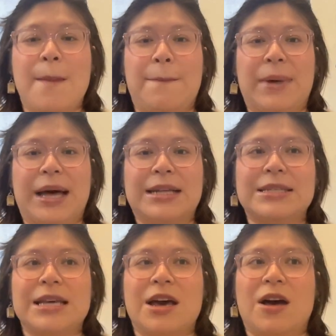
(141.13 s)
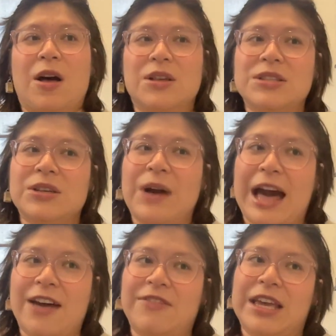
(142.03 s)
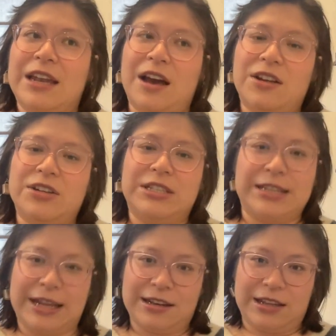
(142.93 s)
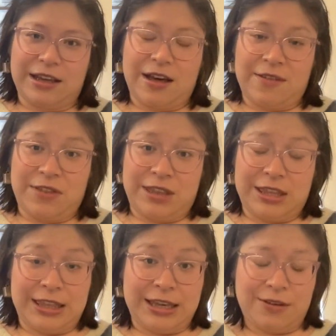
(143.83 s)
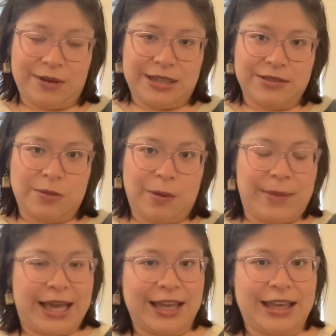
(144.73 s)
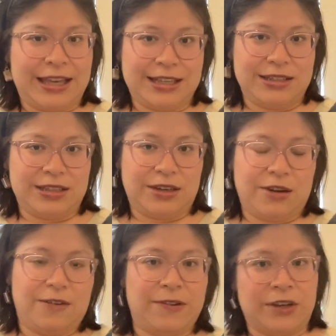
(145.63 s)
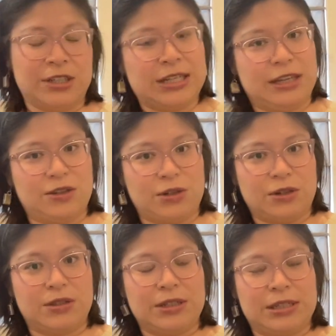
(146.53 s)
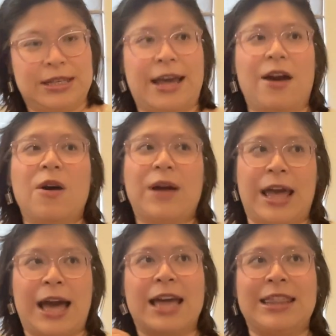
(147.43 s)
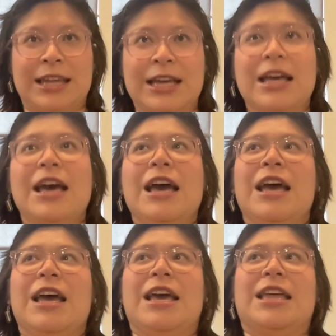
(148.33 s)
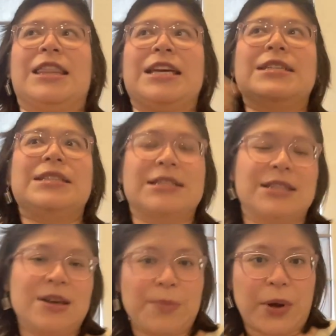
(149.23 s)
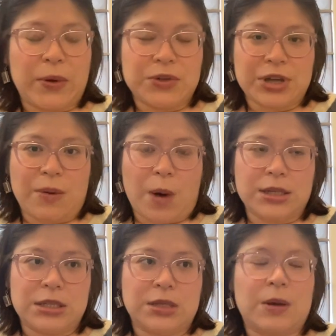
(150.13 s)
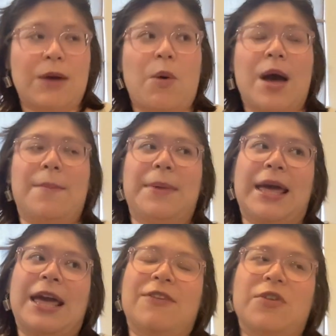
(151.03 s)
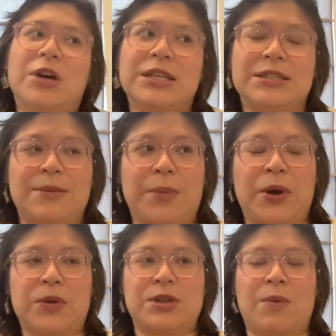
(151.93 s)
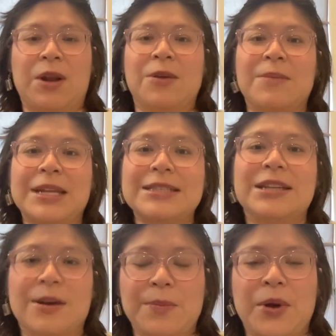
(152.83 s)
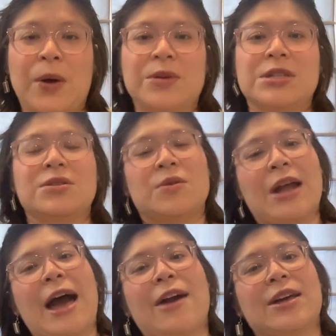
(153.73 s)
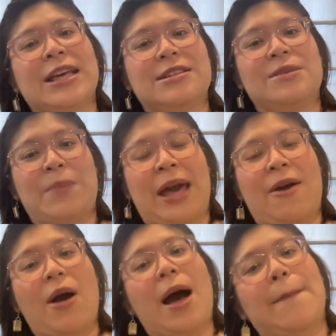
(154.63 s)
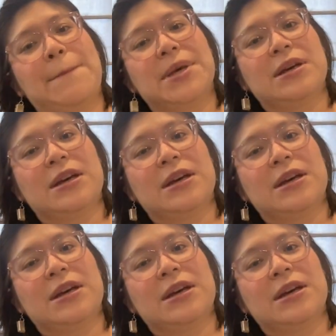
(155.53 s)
but also having an understanding of the theories will make it easier for teachers to say, okay, I think this is the approach I want to do. I want a behaviorist approach. I want a humanistic approach. And so now I get to pair up